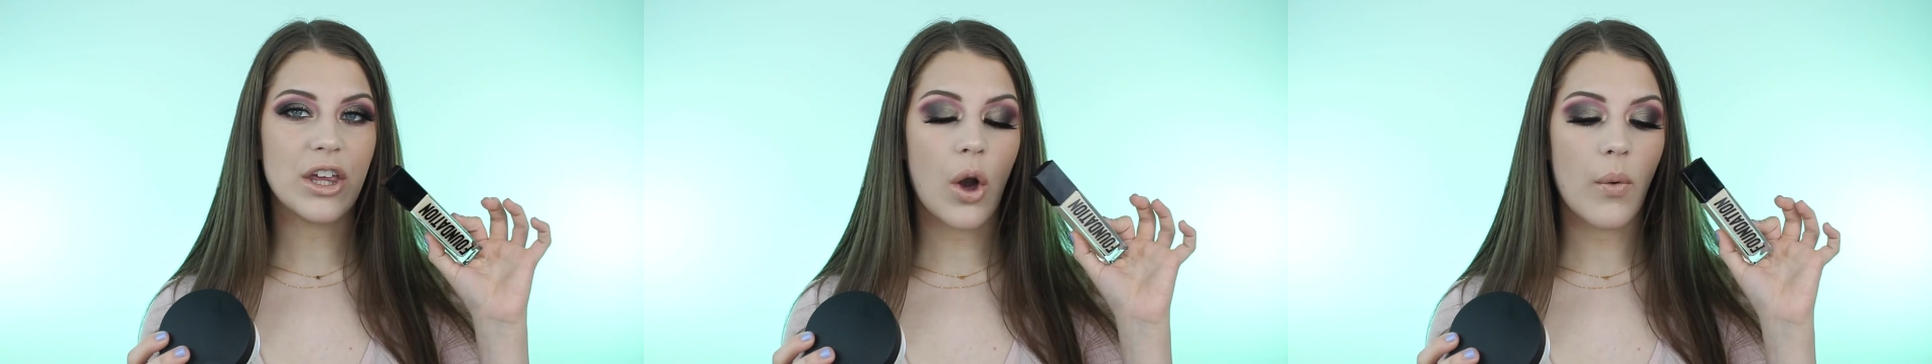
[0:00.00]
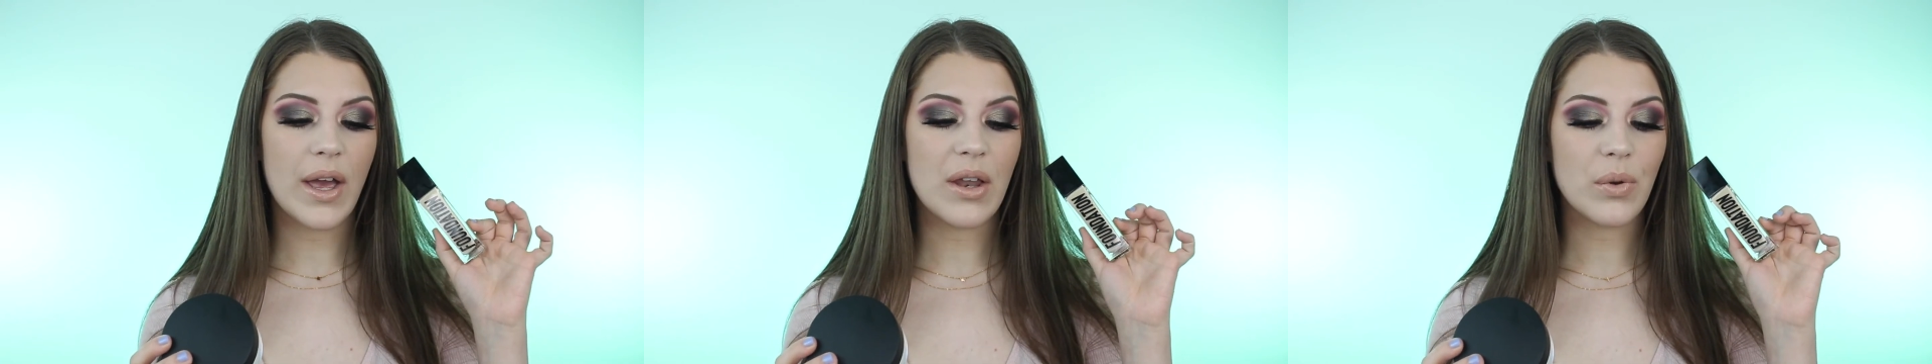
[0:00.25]

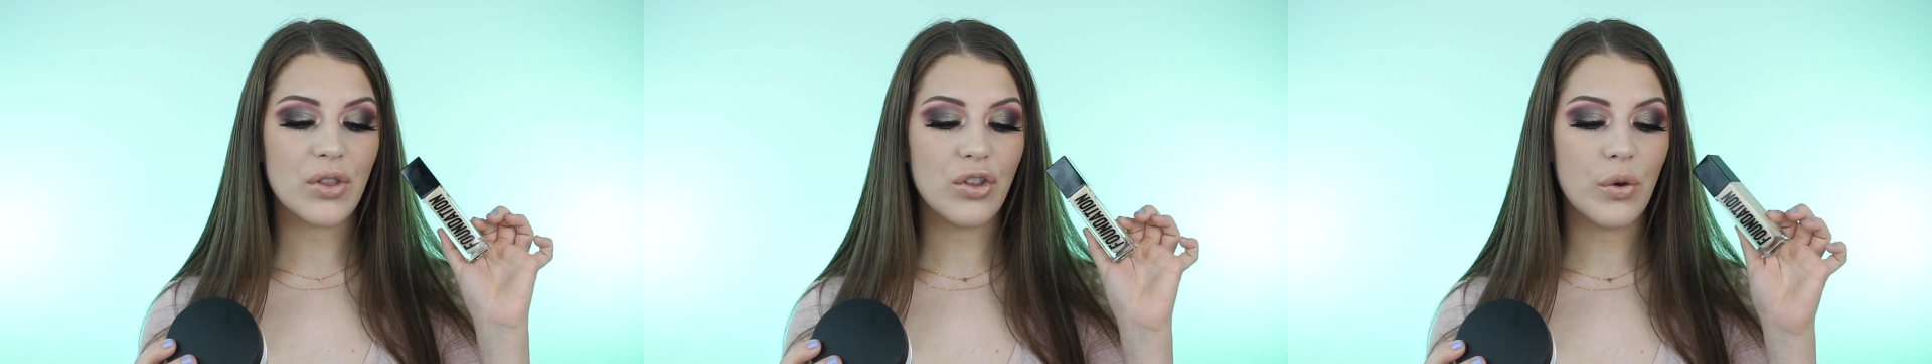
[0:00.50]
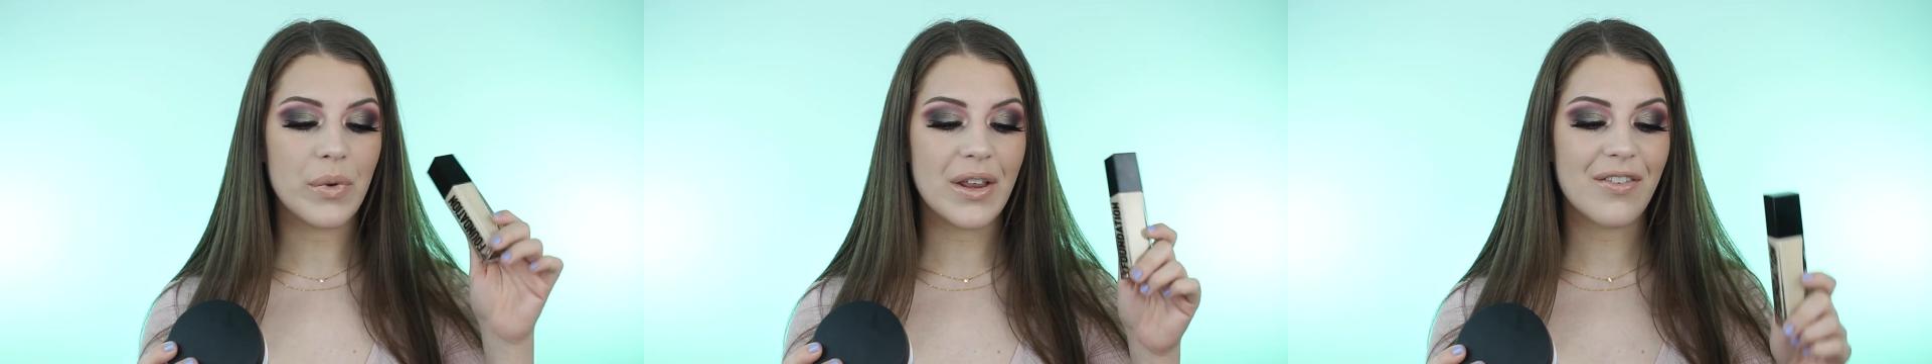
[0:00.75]
go in with
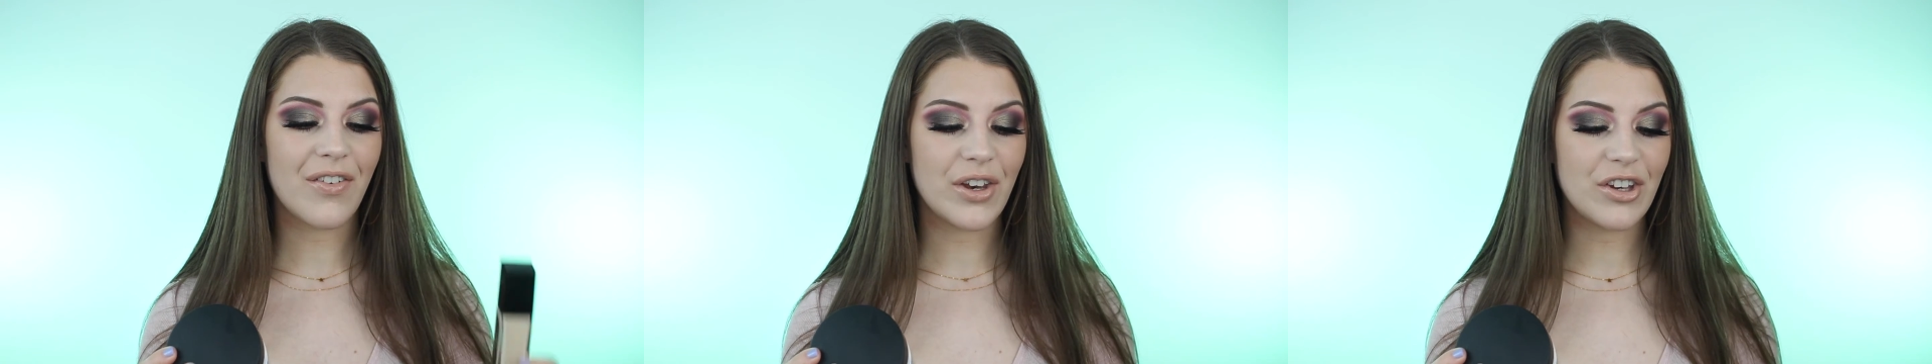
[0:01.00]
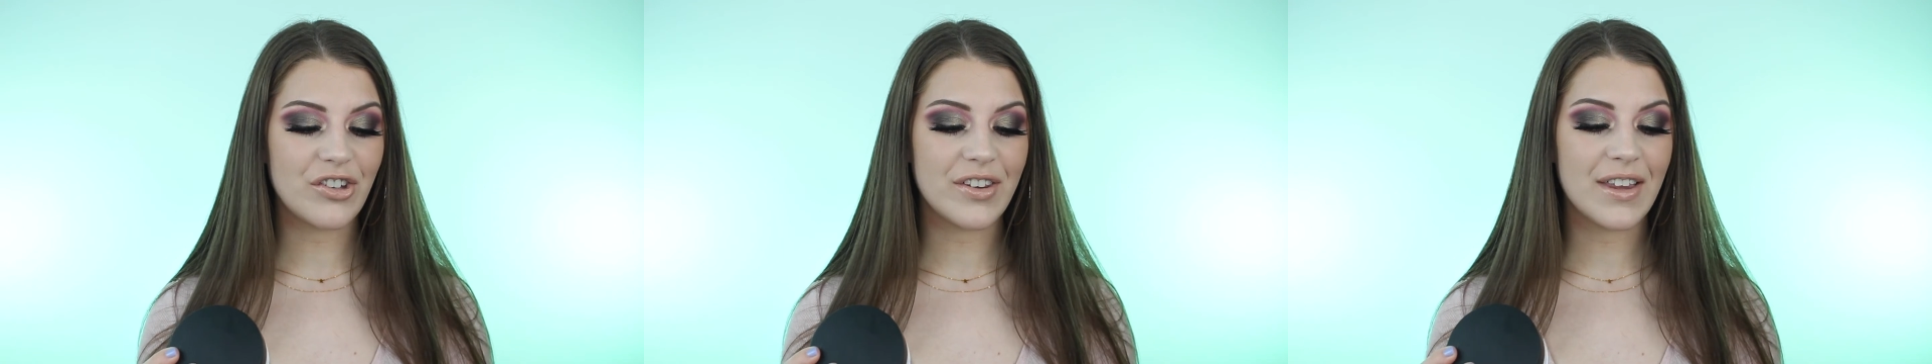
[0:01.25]
Luminous
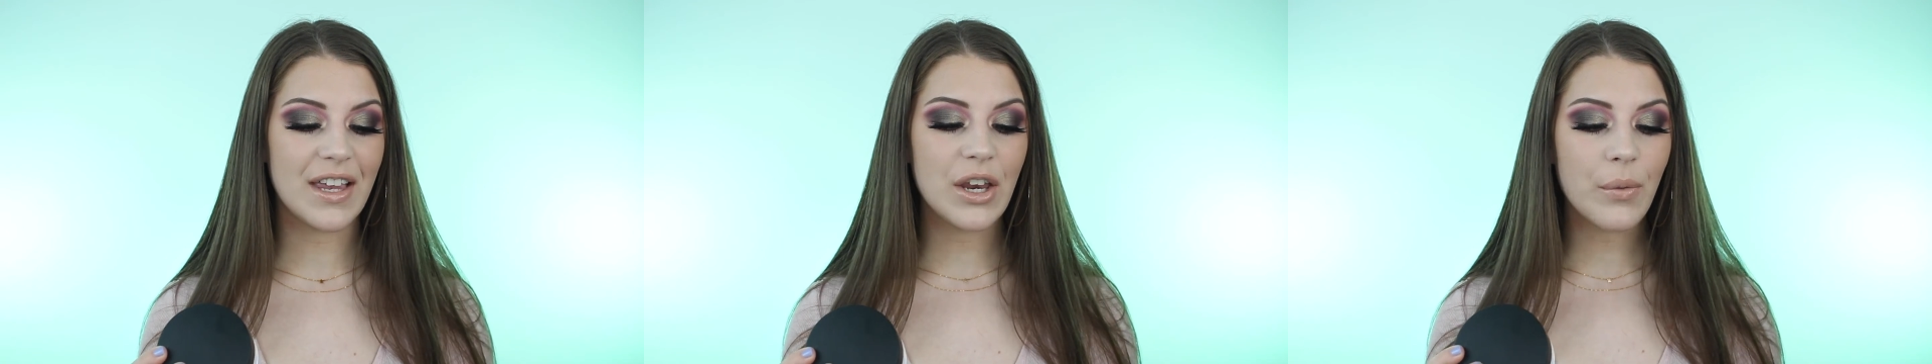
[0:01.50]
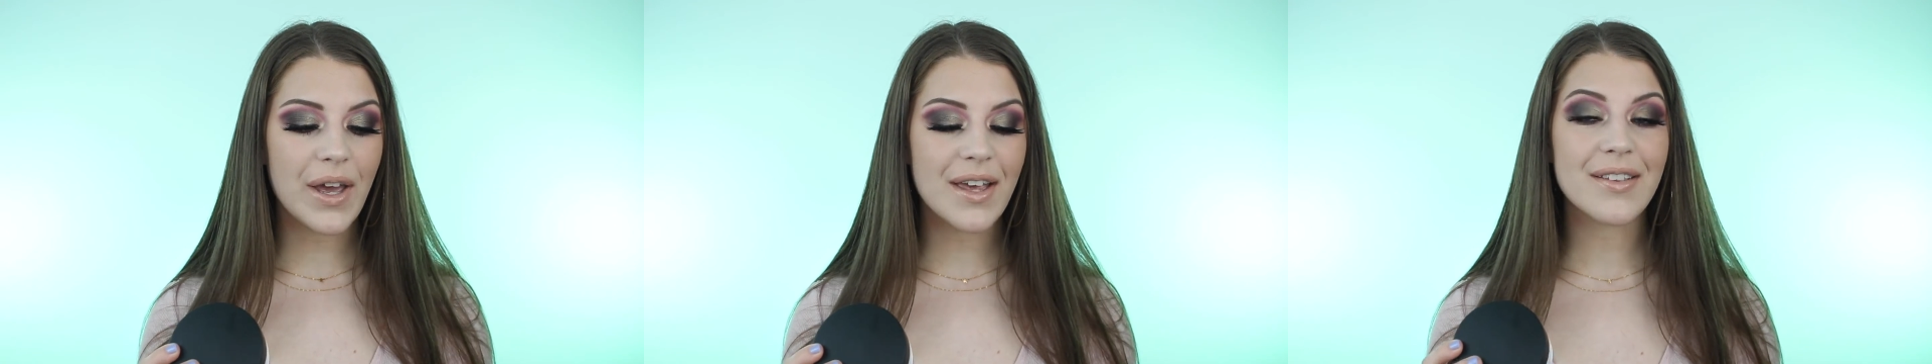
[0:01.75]
foundations
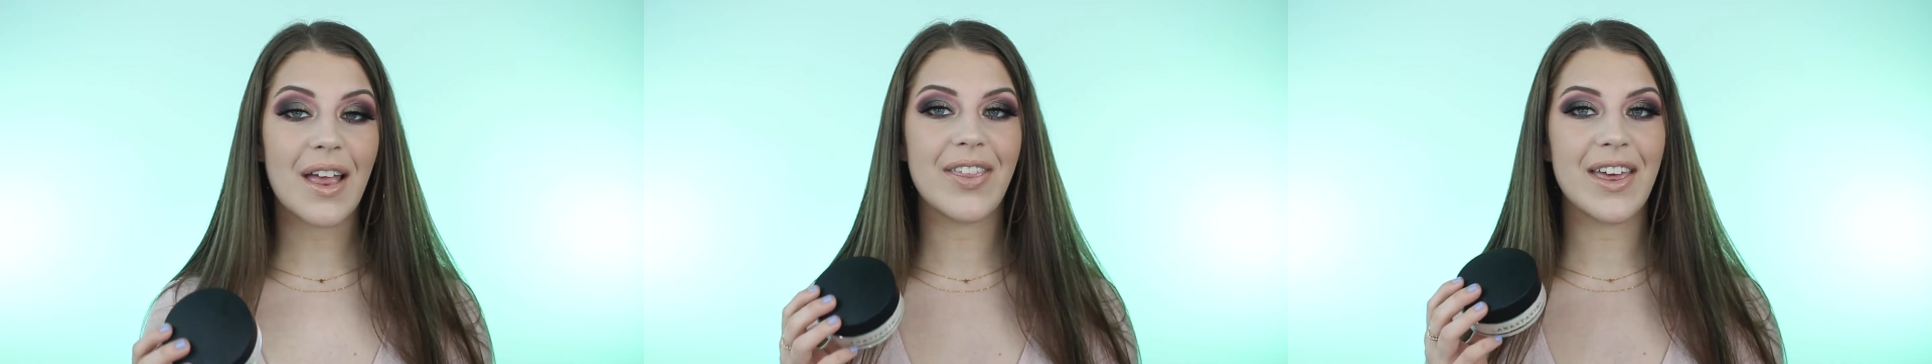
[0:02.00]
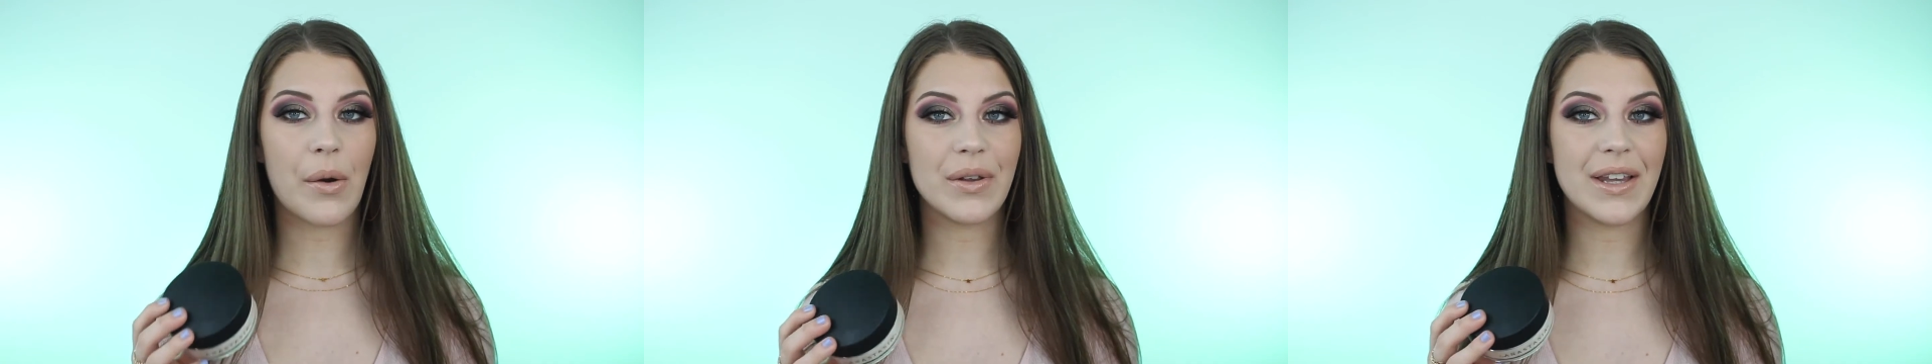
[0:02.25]
anyways, I
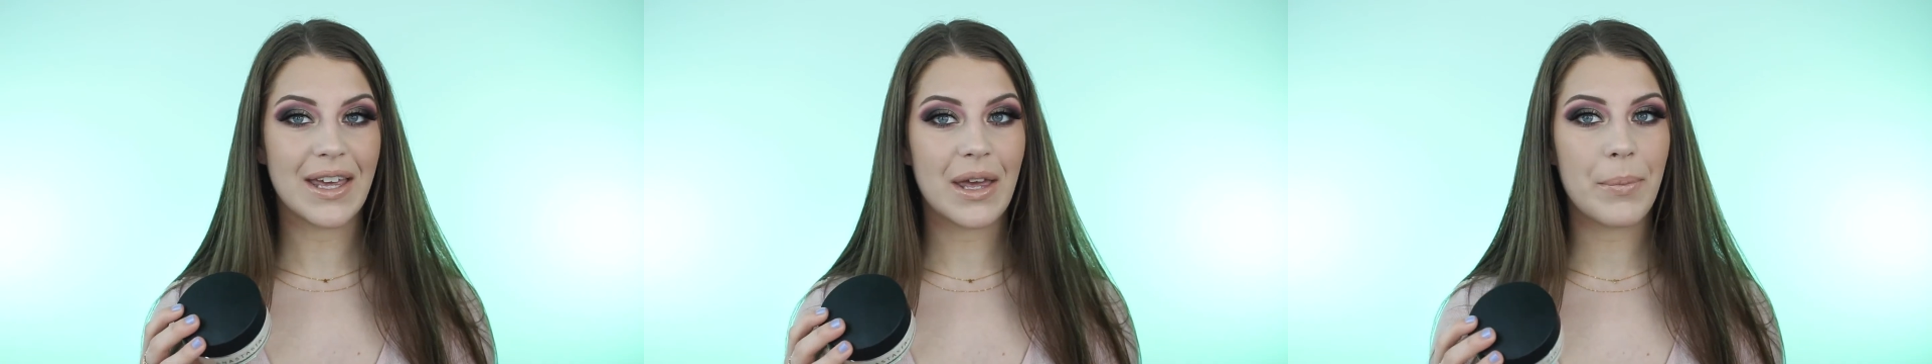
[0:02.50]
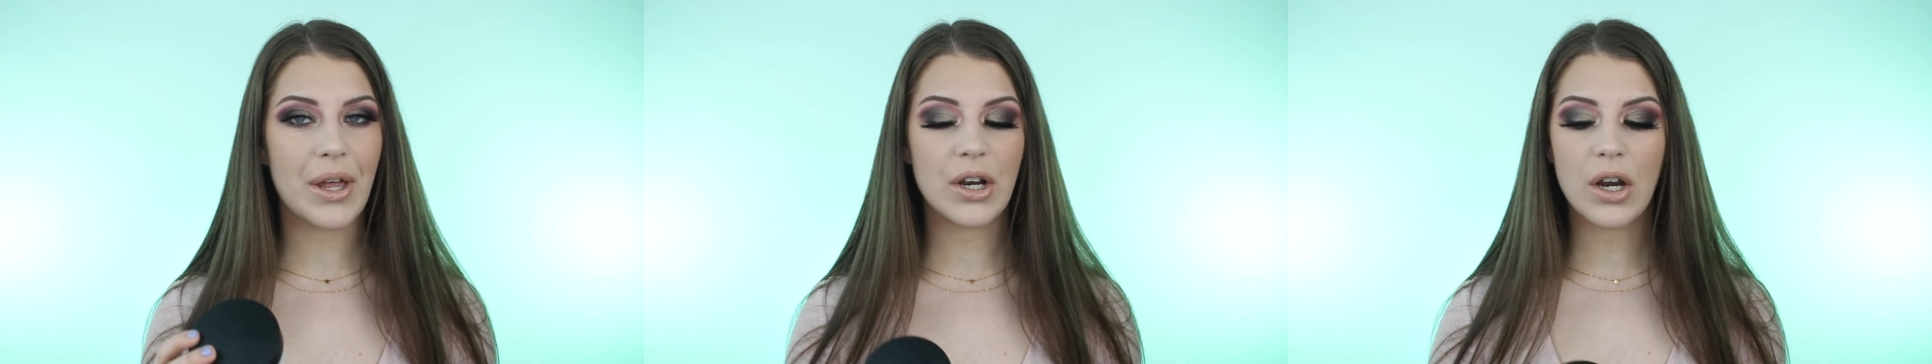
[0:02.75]
think I would like
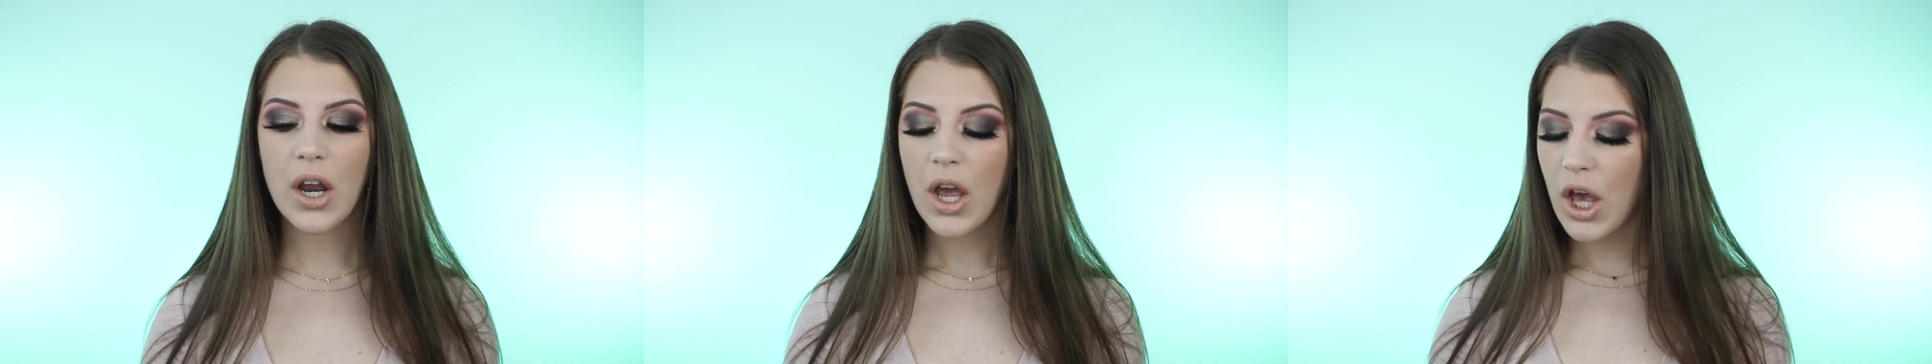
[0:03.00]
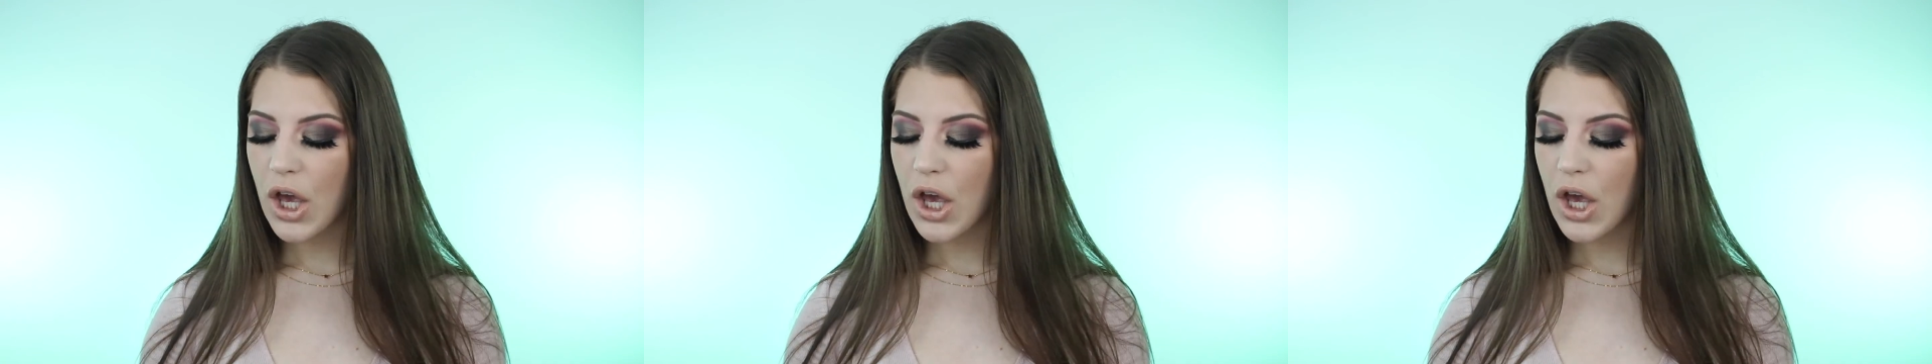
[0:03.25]
it better.